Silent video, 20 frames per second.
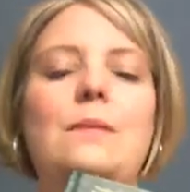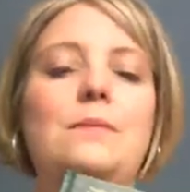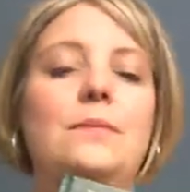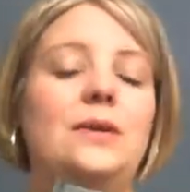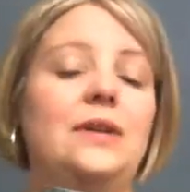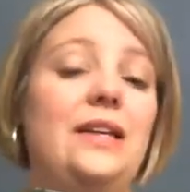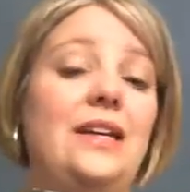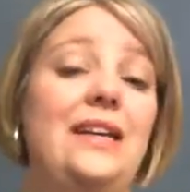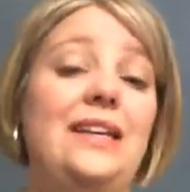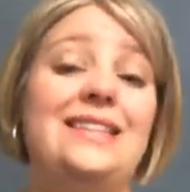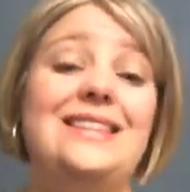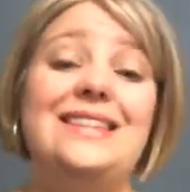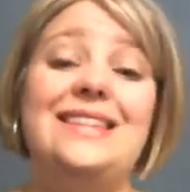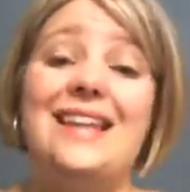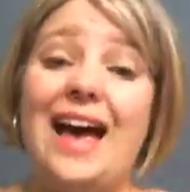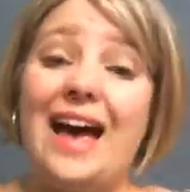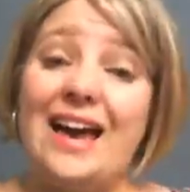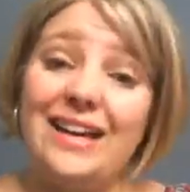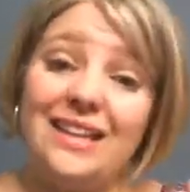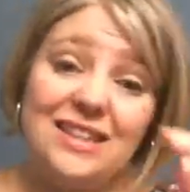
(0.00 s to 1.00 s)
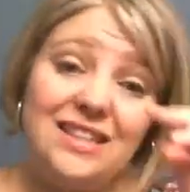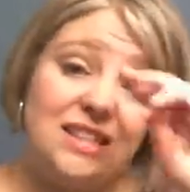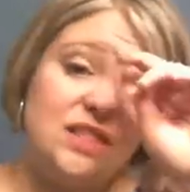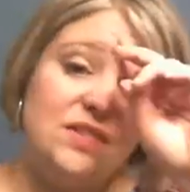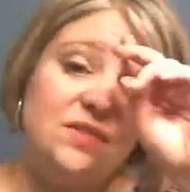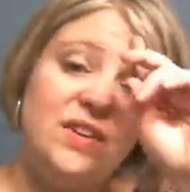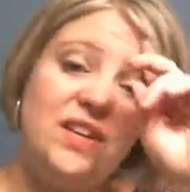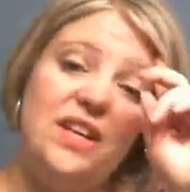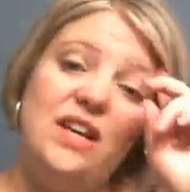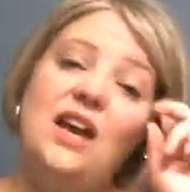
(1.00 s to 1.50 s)
Please like
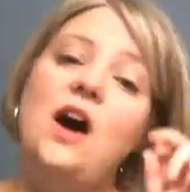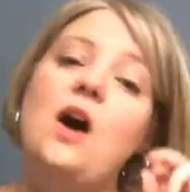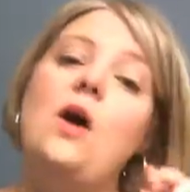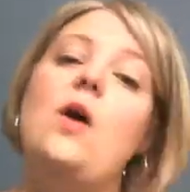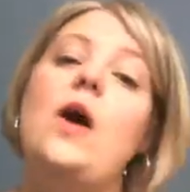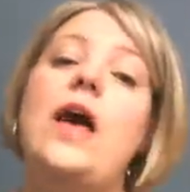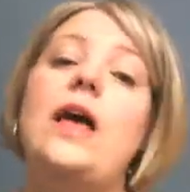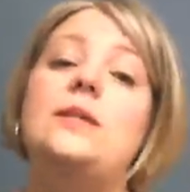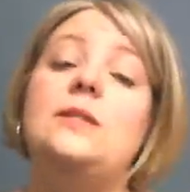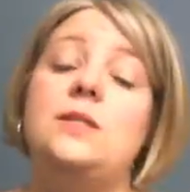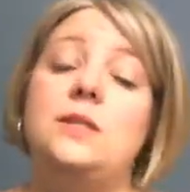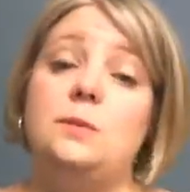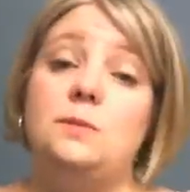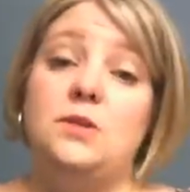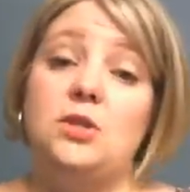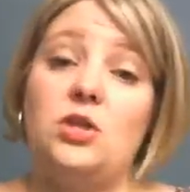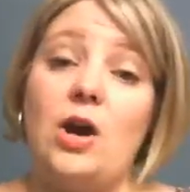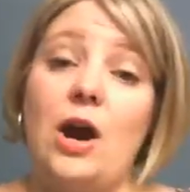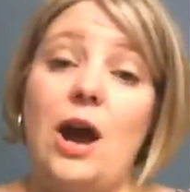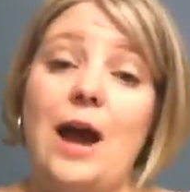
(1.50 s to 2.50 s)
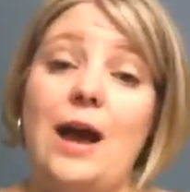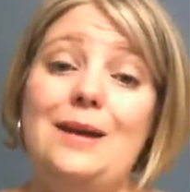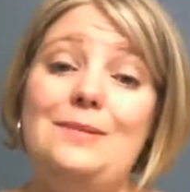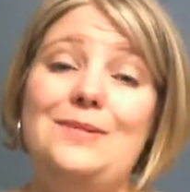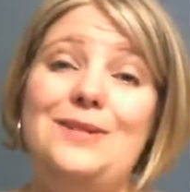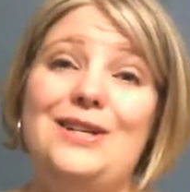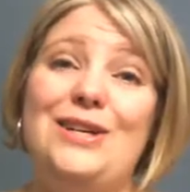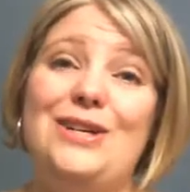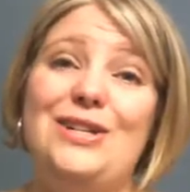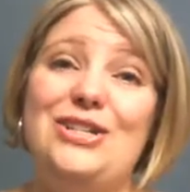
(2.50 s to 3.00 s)
this video and subscribe
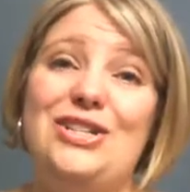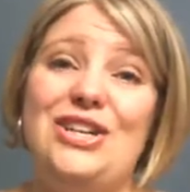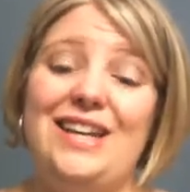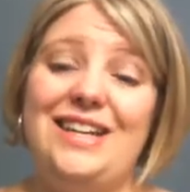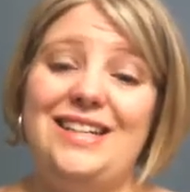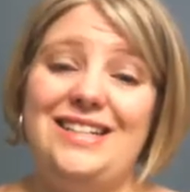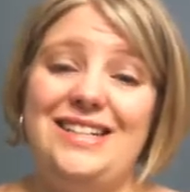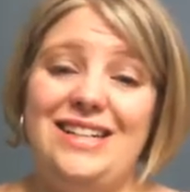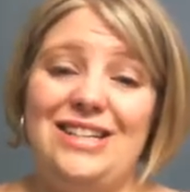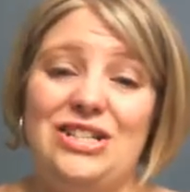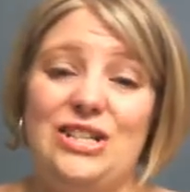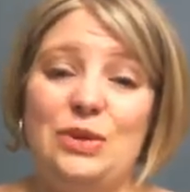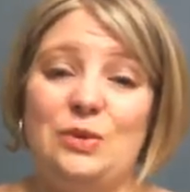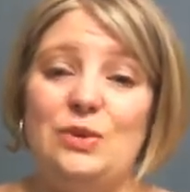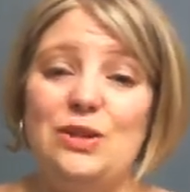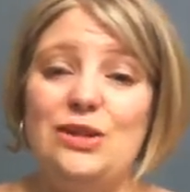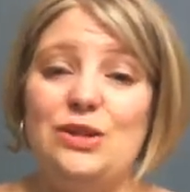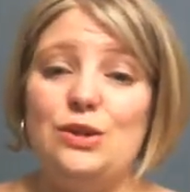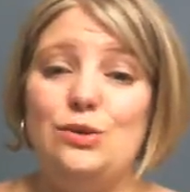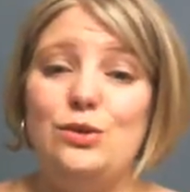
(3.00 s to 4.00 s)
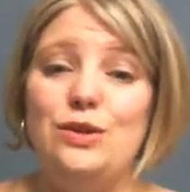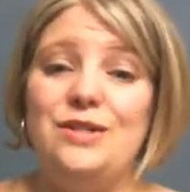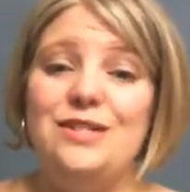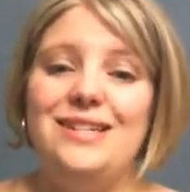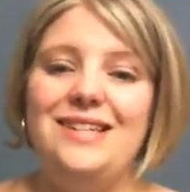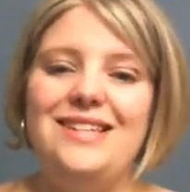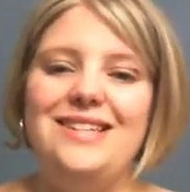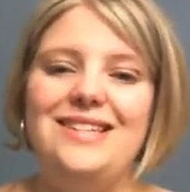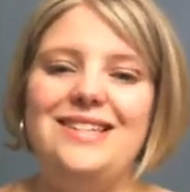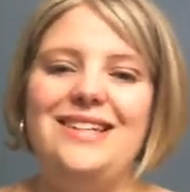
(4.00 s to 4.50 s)
to Good Chicken Teaching
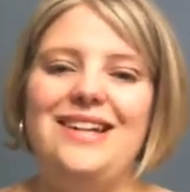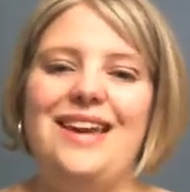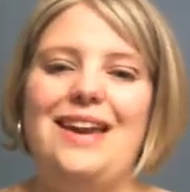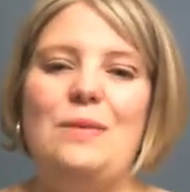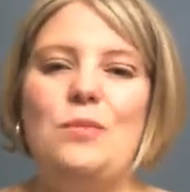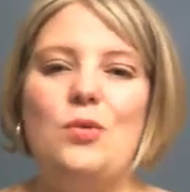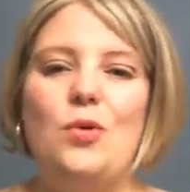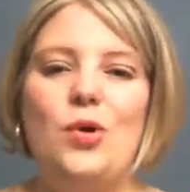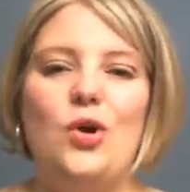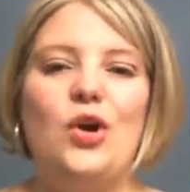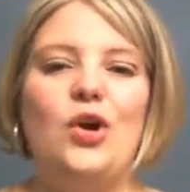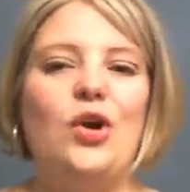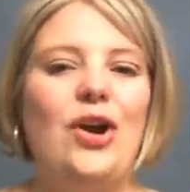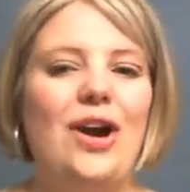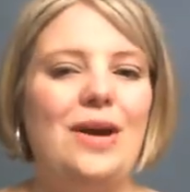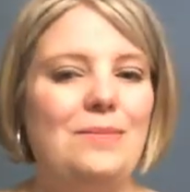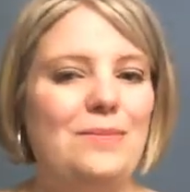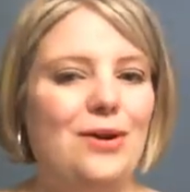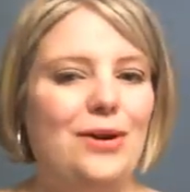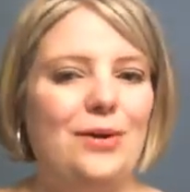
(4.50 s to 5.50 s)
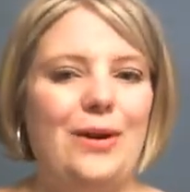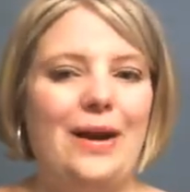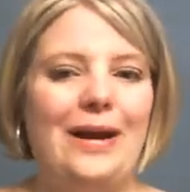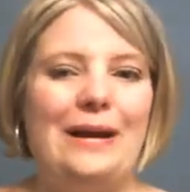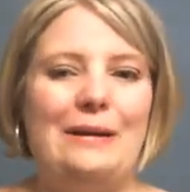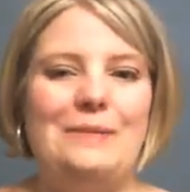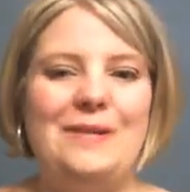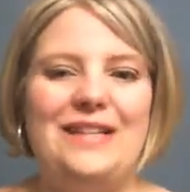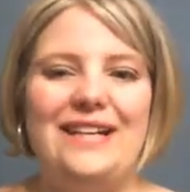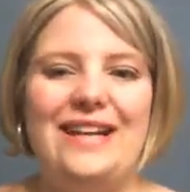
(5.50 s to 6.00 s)
Resources to get more great book
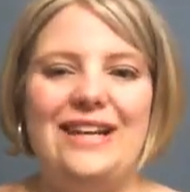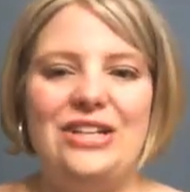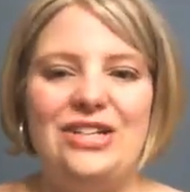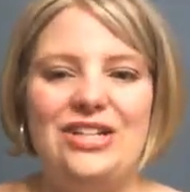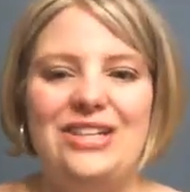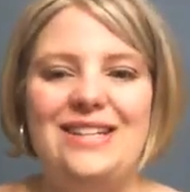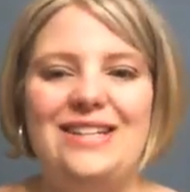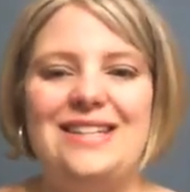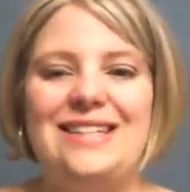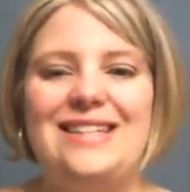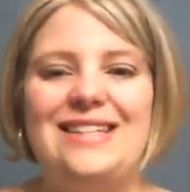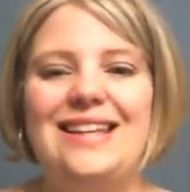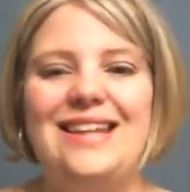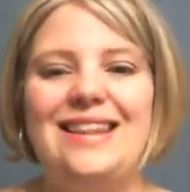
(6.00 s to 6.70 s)
recommendations.